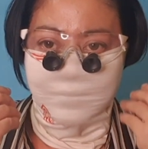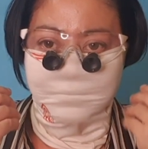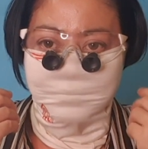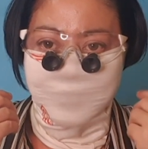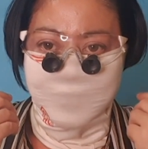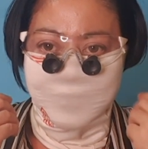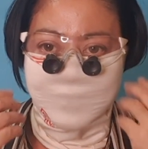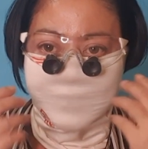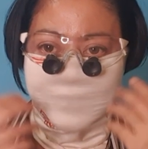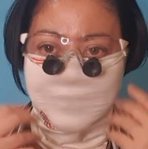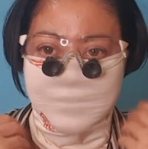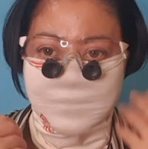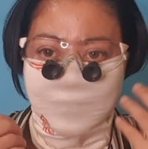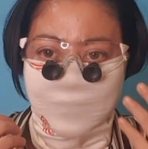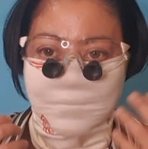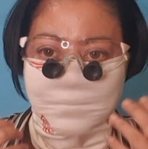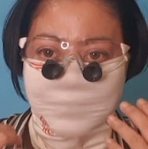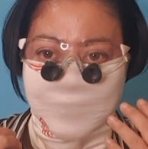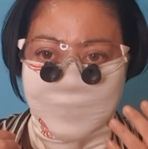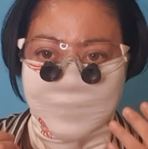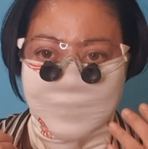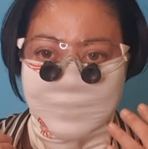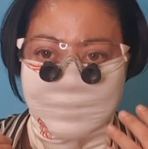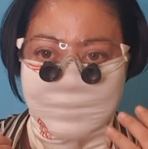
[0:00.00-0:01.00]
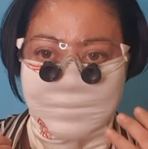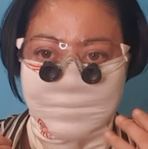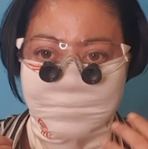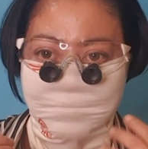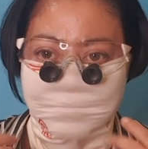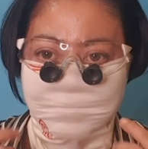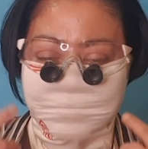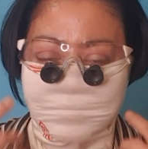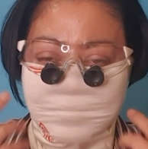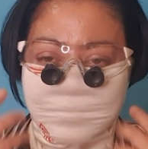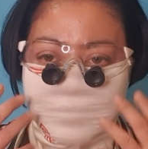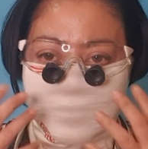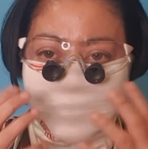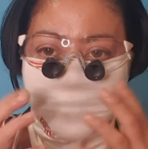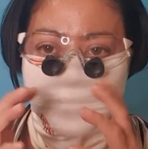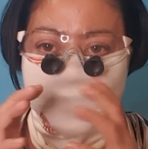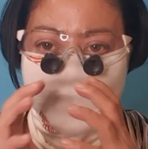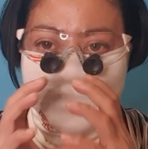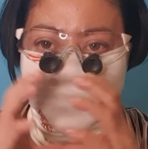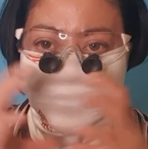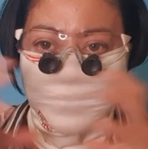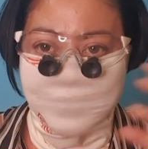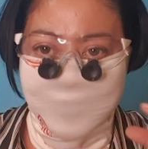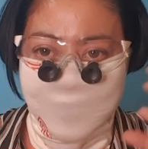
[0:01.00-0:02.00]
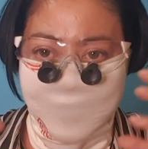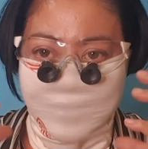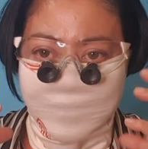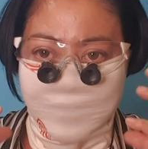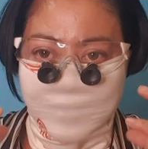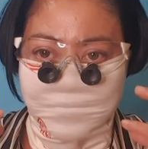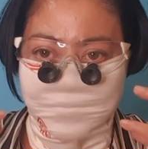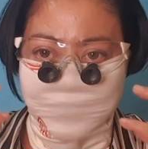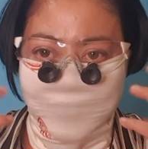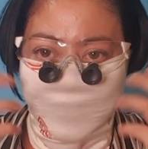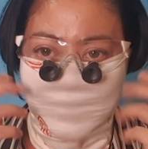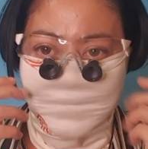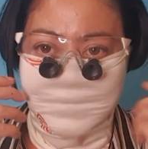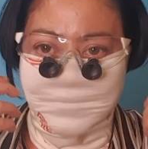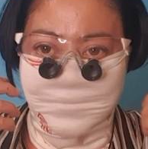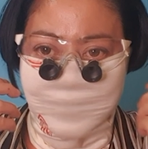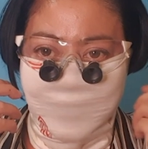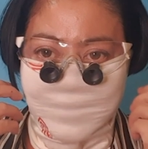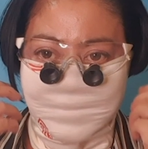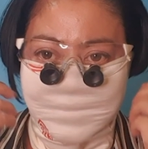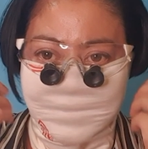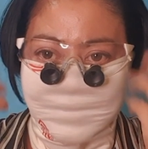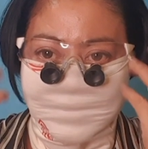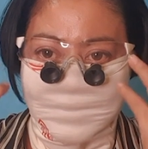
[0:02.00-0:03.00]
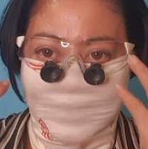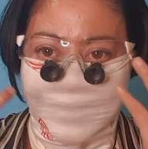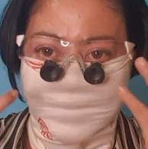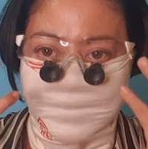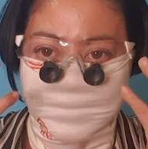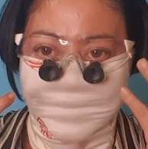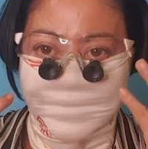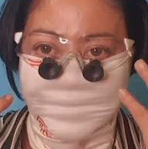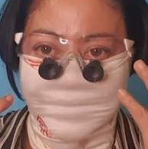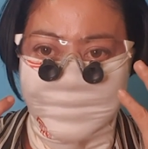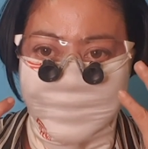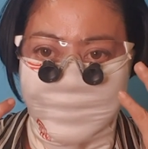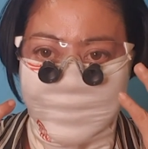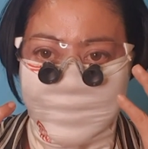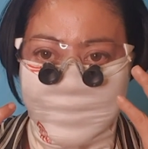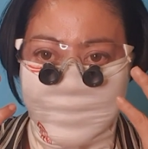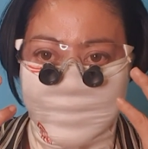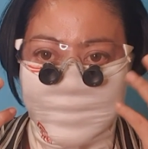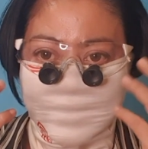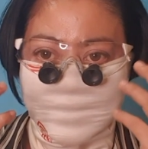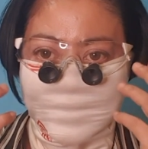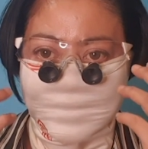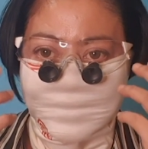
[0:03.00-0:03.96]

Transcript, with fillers: because normally when you wear a face mask, a tendency